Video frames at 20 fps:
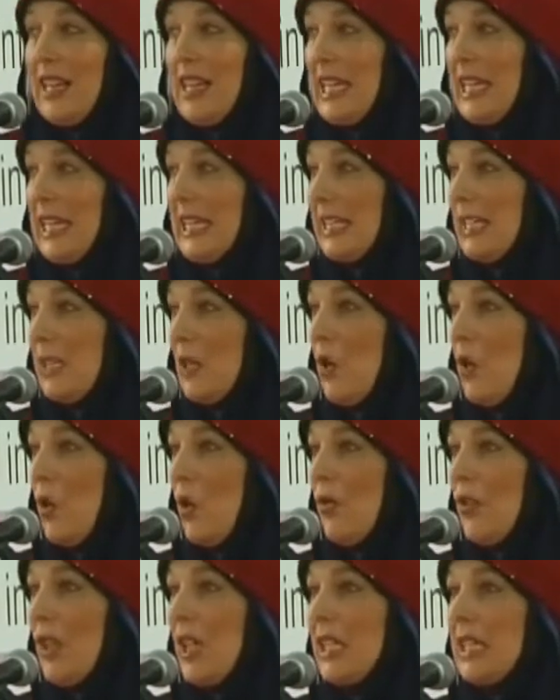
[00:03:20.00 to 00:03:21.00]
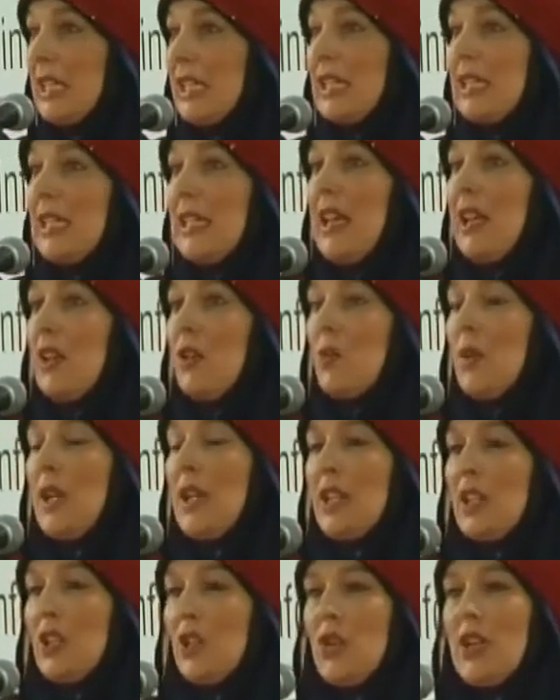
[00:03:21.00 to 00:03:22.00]
He saw this and
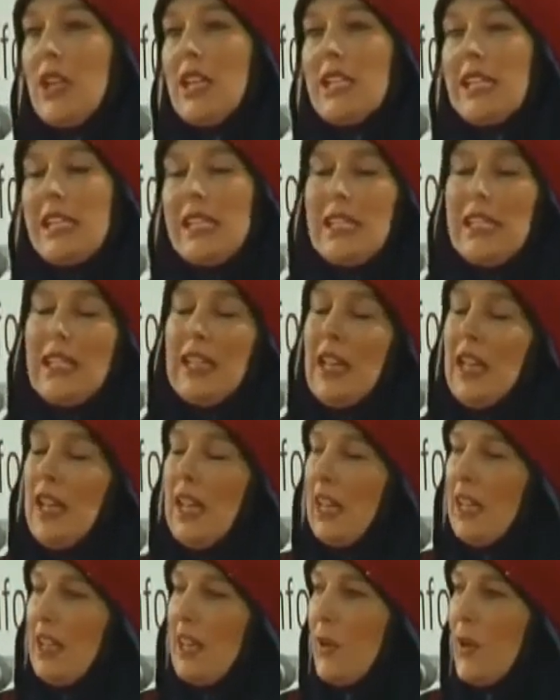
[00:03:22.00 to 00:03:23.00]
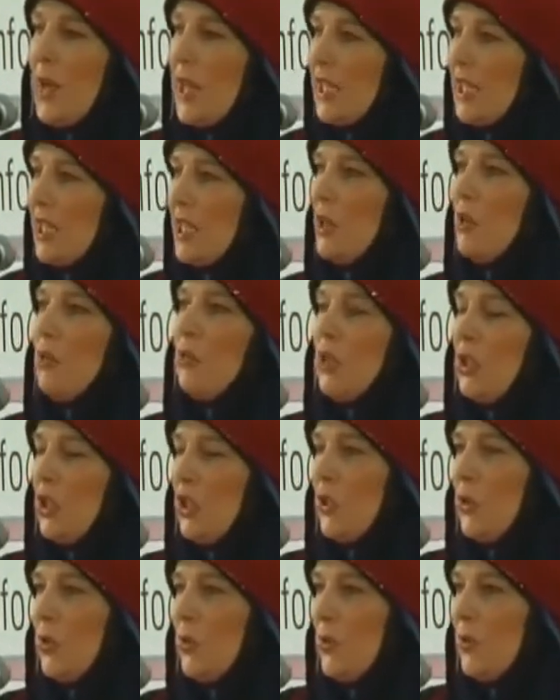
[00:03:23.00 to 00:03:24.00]
went crazy. Now, I don't
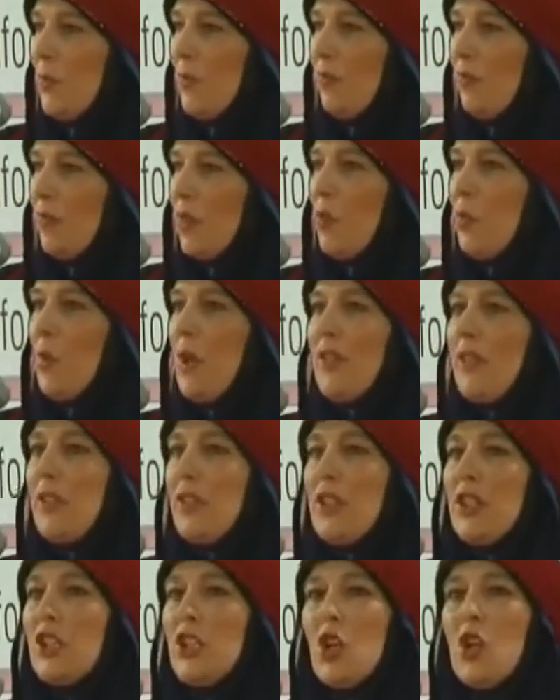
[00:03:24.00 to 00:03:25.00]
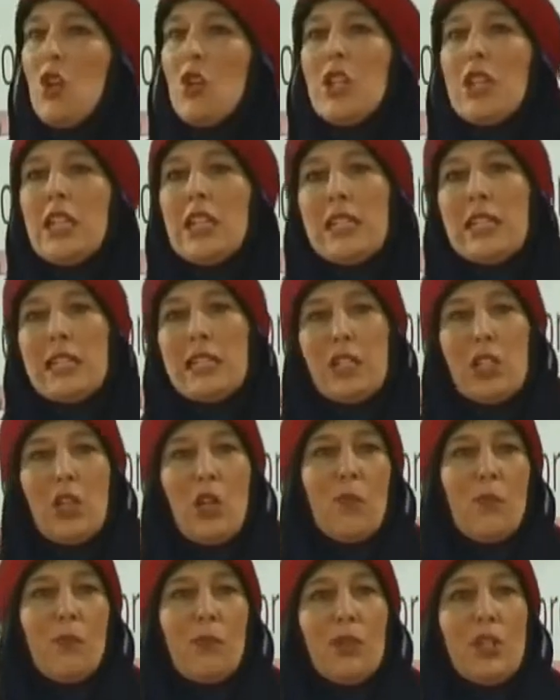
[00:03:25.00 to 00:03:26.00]
know whether the donkey
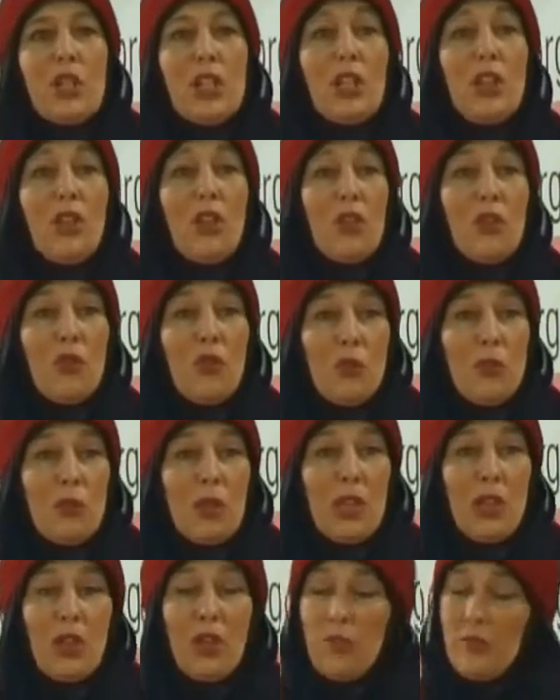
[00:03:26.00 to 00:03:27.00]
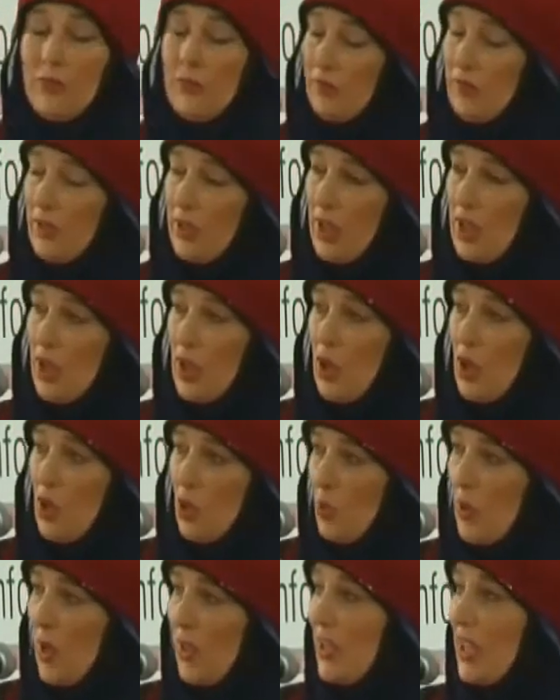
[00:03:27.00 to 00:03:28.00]
stopped and threw me off,
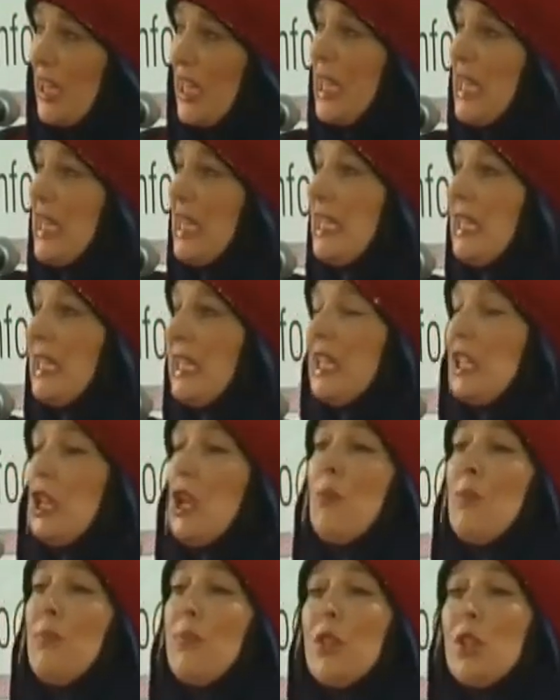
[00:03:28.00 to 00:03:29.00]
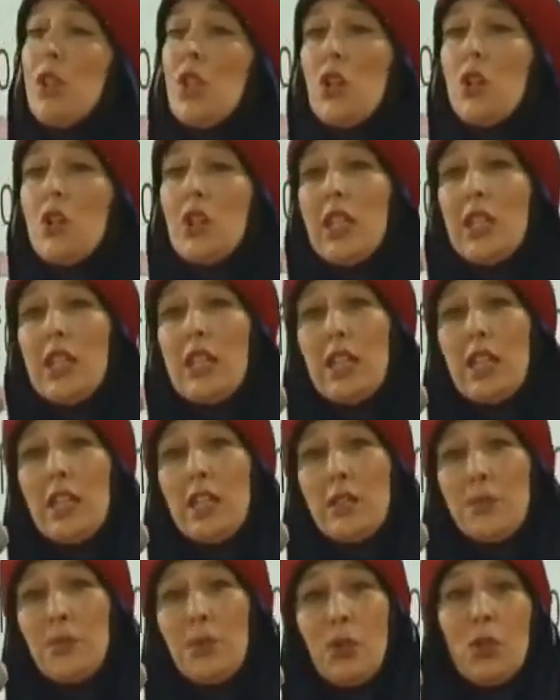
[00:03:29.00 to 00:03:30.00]
whether he stopped the donkey
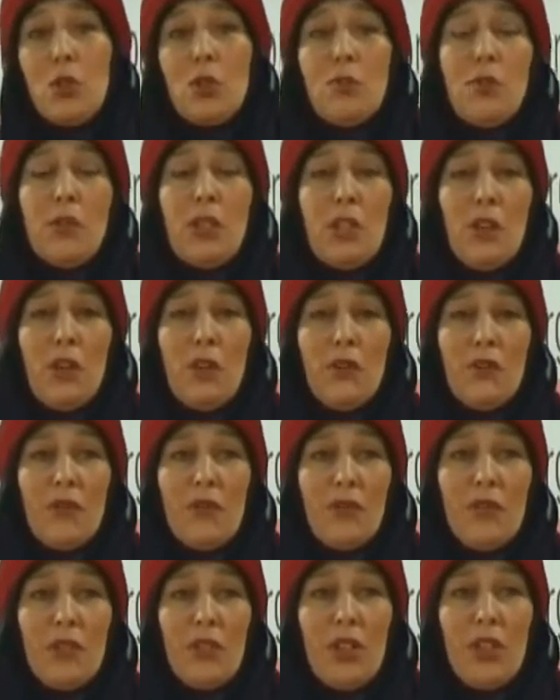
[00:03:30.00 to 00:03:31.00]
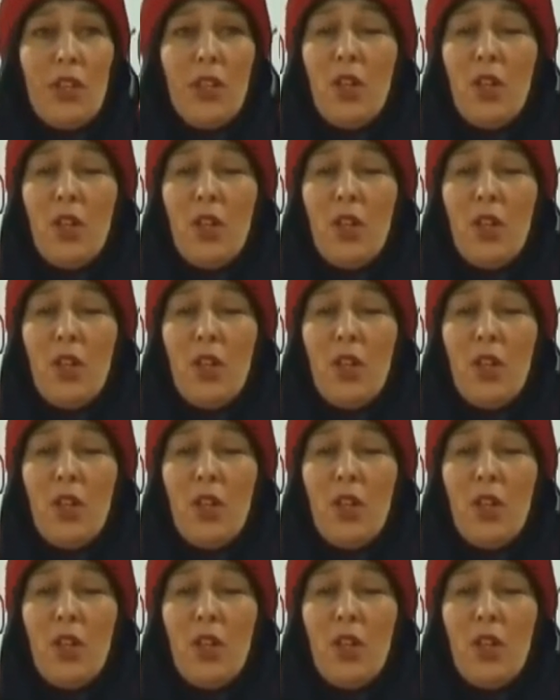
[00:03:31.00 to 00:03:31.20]
and pulled me off.